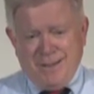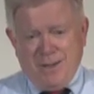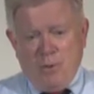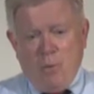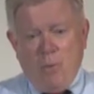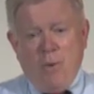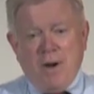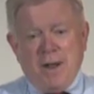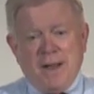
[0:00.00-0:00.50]

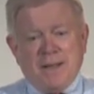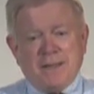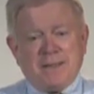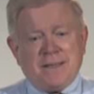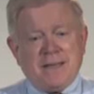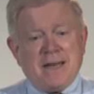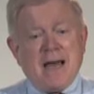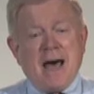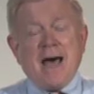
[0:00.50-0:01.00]
One is
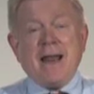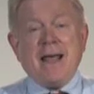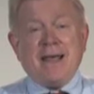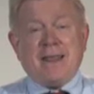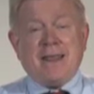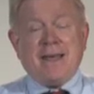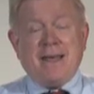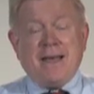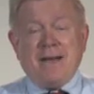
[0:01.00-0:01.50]
that not
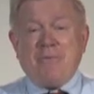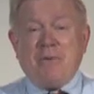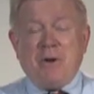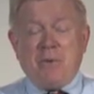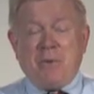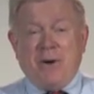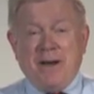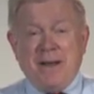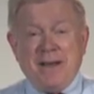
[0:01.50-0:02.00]

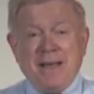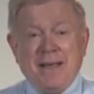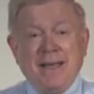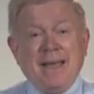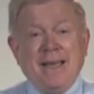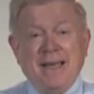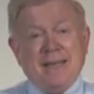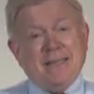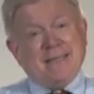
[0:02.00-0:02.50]
everyone
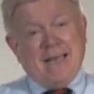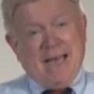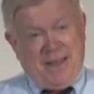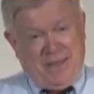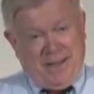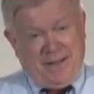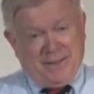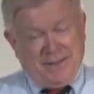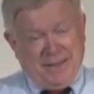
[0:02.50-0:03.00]
is
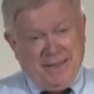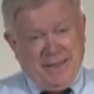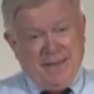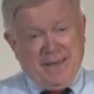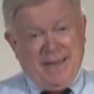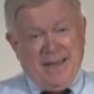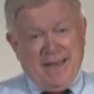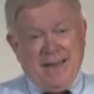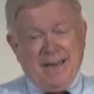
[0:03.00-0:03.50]
ethical
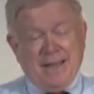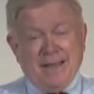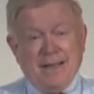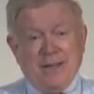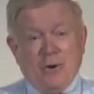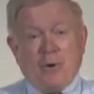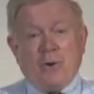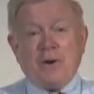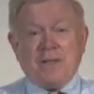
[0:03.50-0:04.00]
indeed,
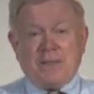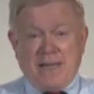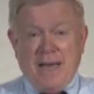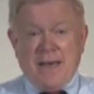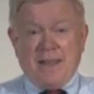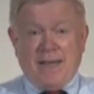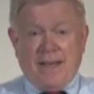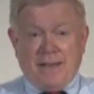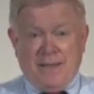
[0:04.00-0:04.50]
or is
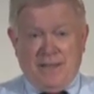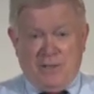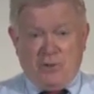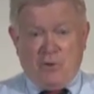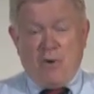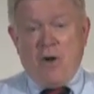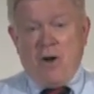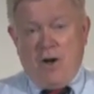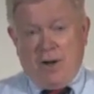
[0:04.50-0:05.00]
ethically
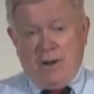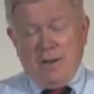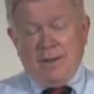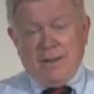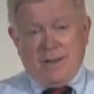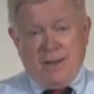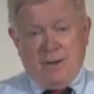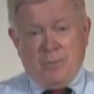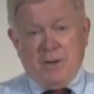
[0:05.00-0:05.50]
strong,
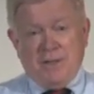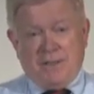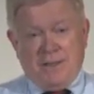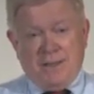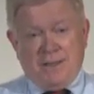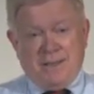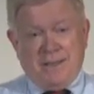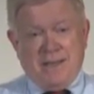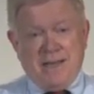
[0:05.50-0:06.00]
can
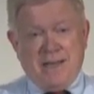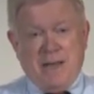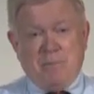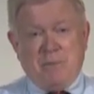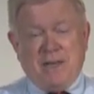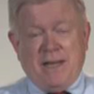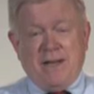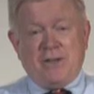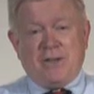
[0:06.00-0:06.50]
resist the
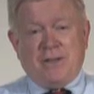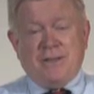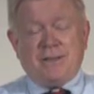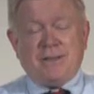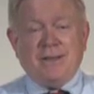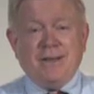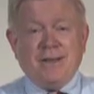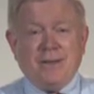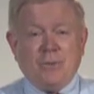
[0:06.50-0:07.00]
temptations
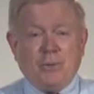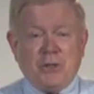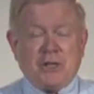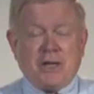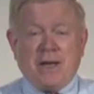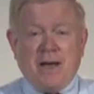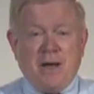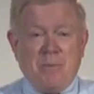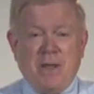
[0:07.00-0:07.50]
which
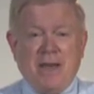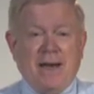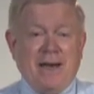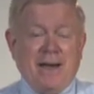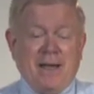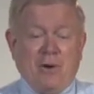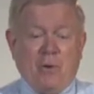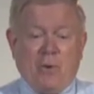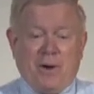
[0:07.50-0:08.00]
come in
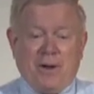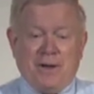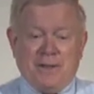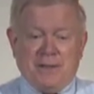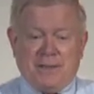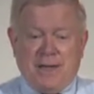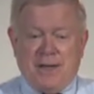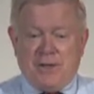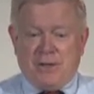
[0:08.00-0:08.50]
any
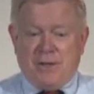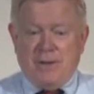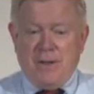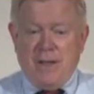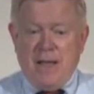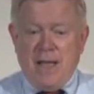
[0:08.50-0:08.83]
organization.